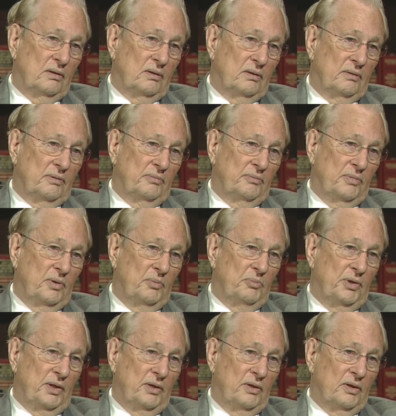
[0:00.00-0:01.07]
um,
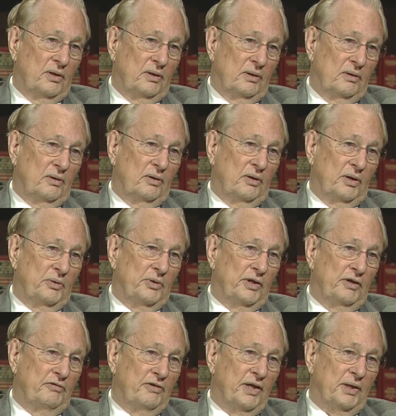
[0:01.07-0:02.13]
made an uh,
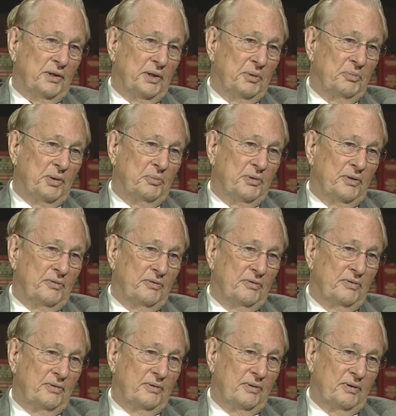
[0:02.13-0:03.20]
honorary faculty member have,
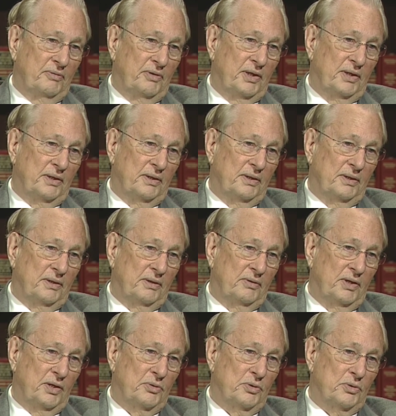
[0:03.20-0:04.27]
of, of, Have that, you been uh, over
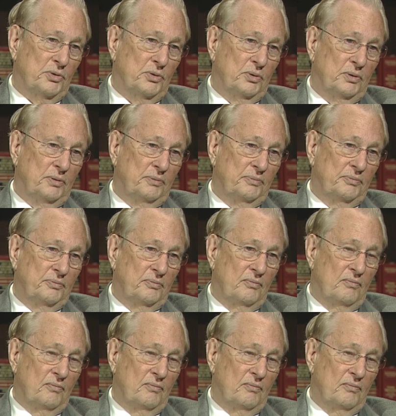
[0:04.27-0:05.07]
there? Graduate school. Have